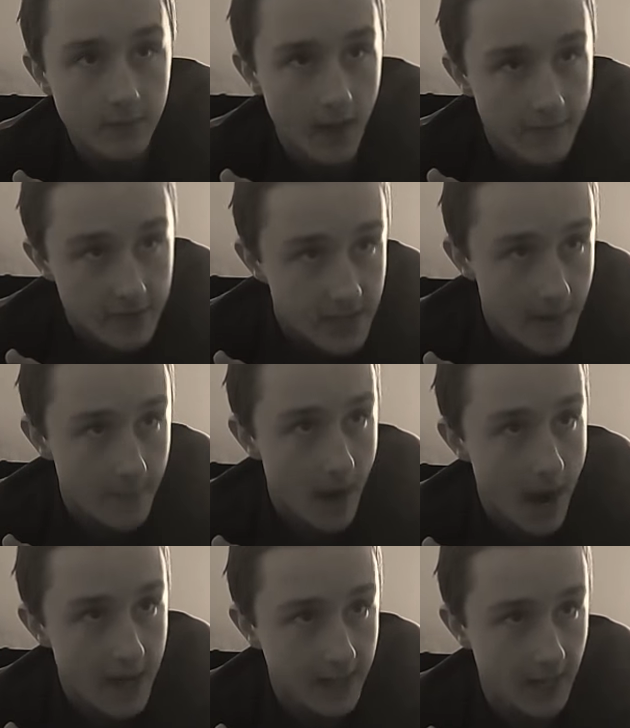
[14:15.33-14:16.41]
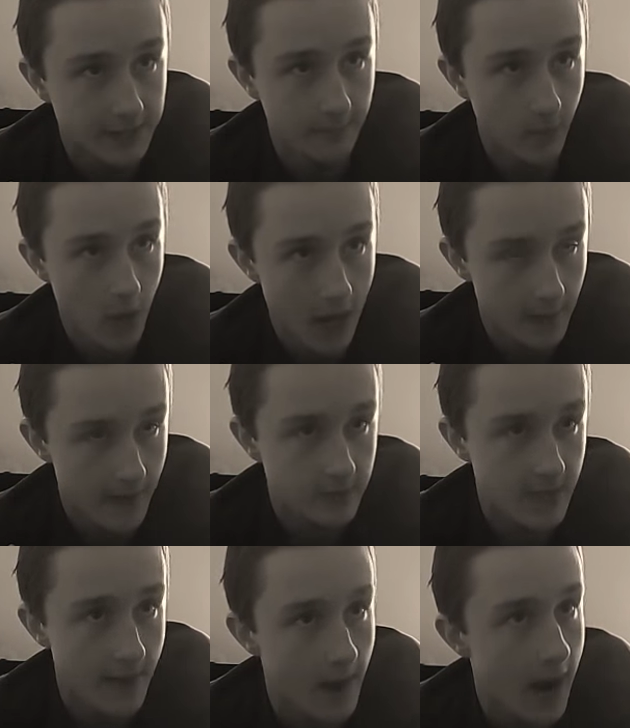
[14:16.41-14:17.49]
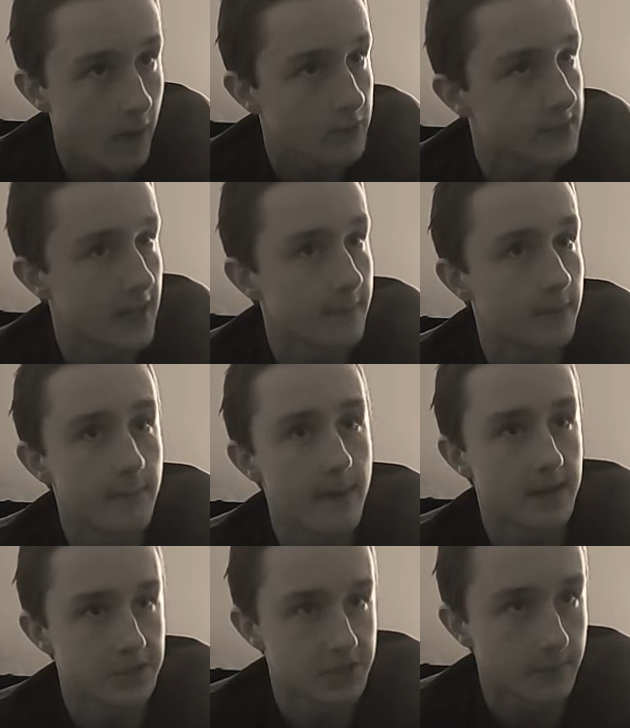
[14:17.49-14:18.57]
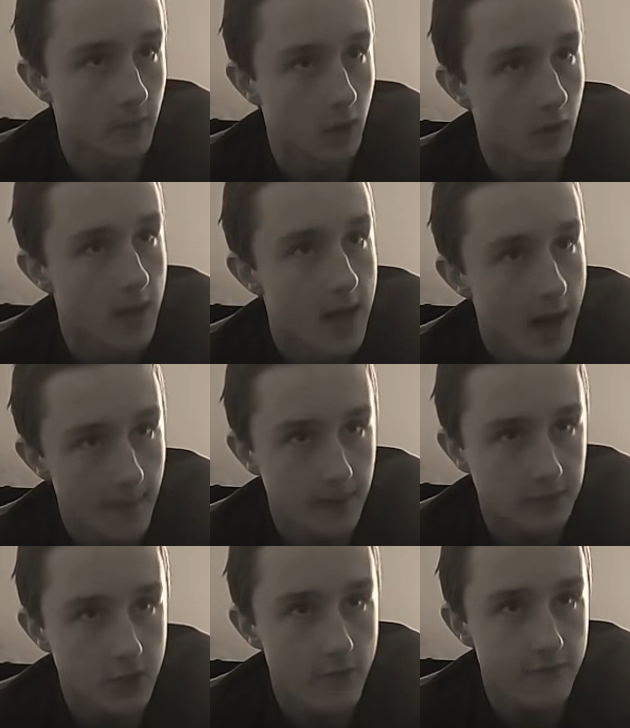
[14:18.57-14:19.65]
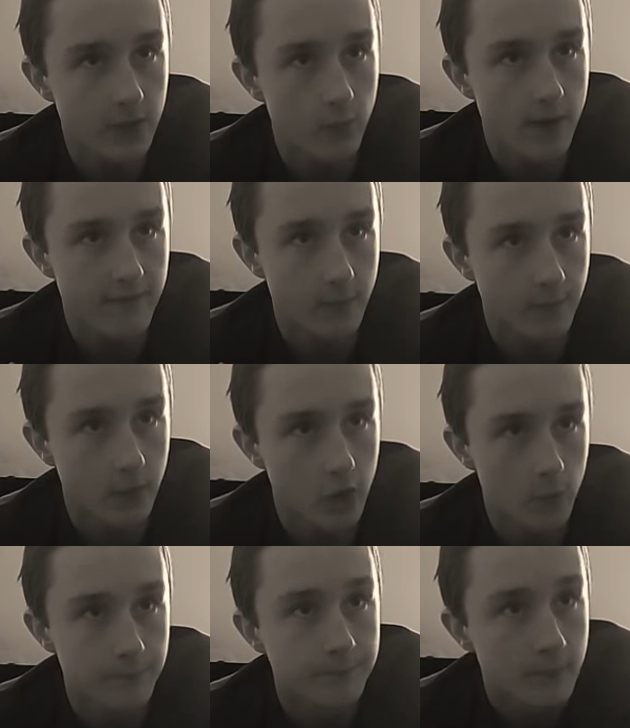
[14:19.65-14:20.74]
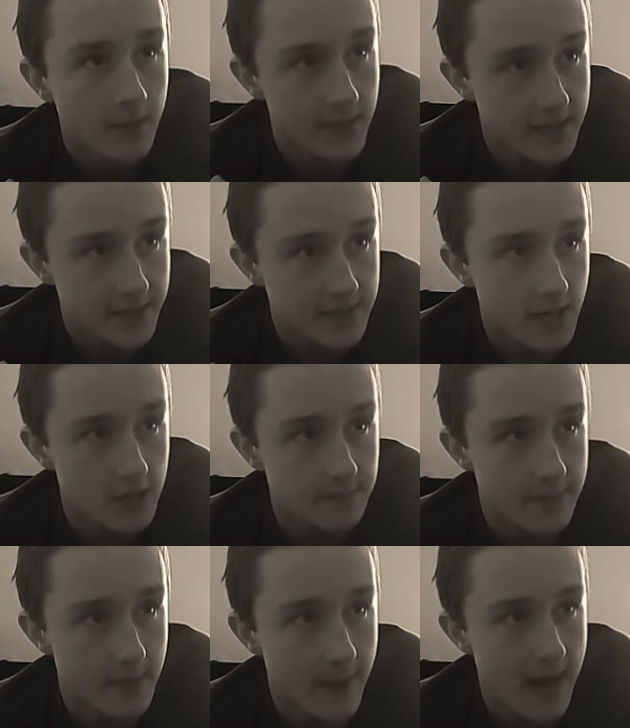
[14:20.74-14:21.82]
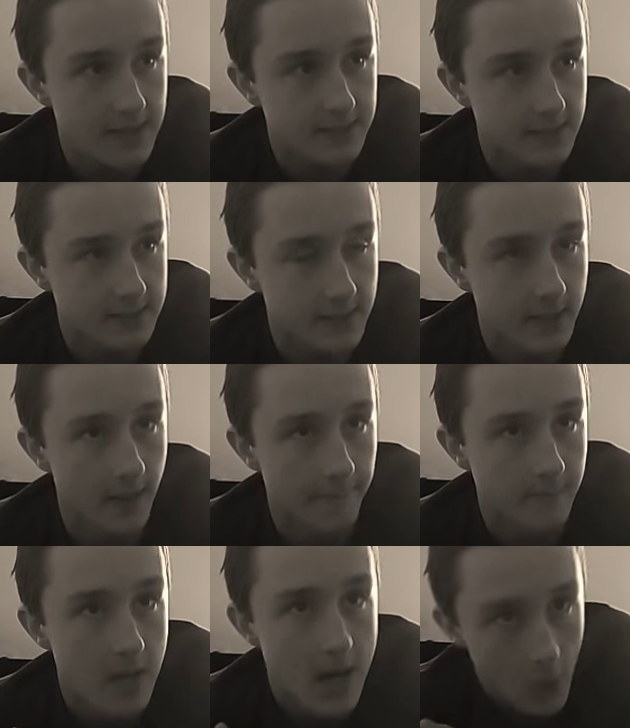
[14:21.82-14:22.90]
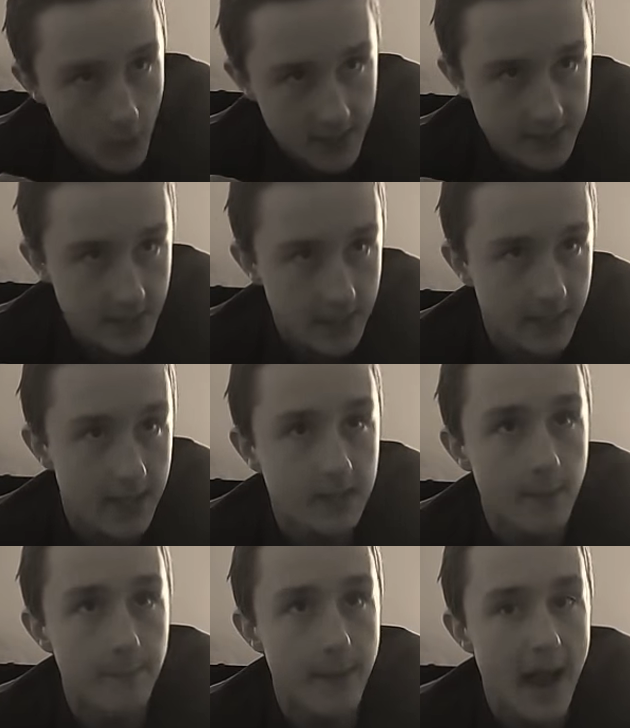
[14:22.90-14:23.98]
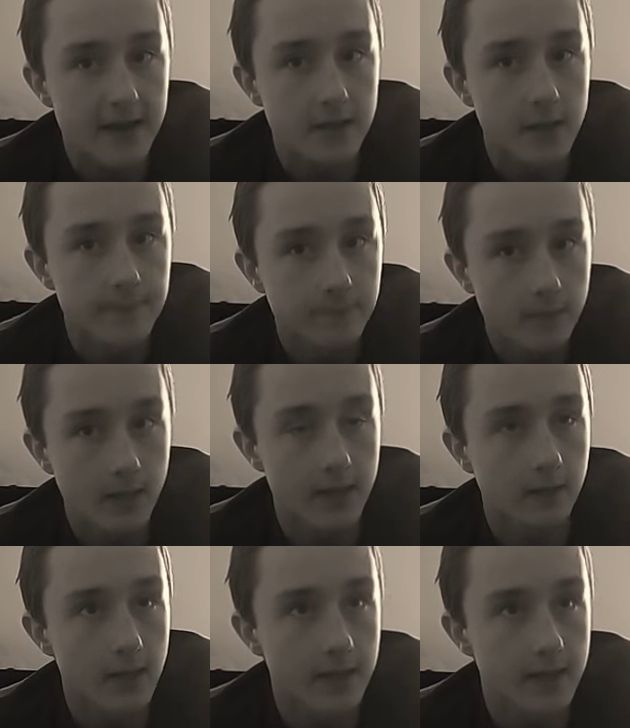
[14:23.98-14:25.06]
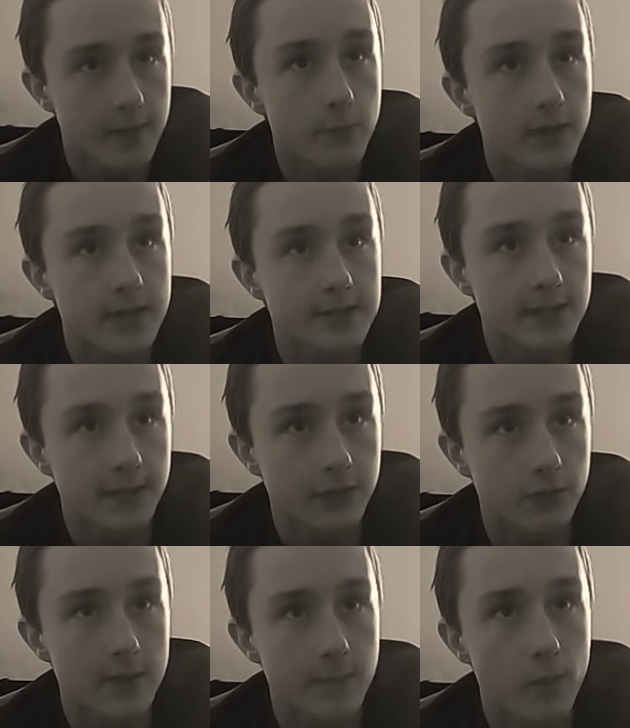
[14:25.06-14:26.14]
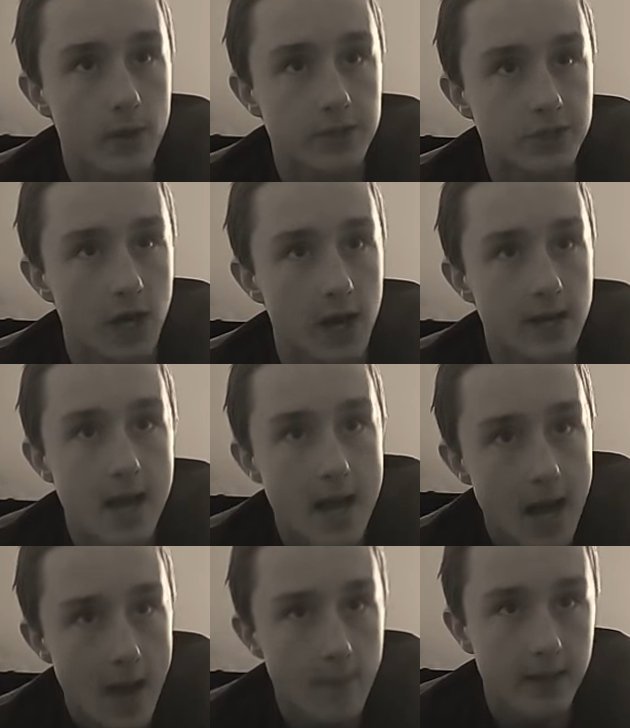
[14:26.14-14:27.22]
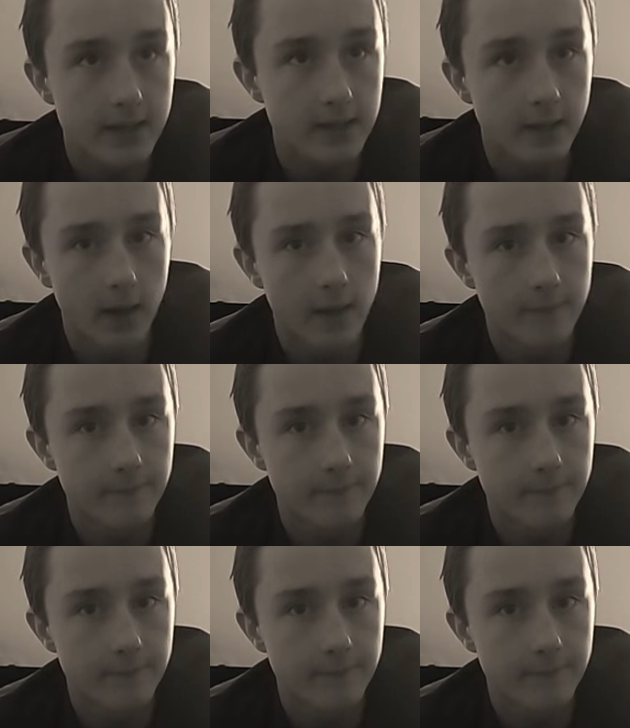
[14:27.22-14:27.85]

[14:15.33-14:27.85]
Every time I got the ball, every time I was able to manage the ball, I'm, like, 2 feet away from the hoop. Ethan tells me to pass it to him when he's, like, in the back. When he's at the 3-point shot, I'm like in the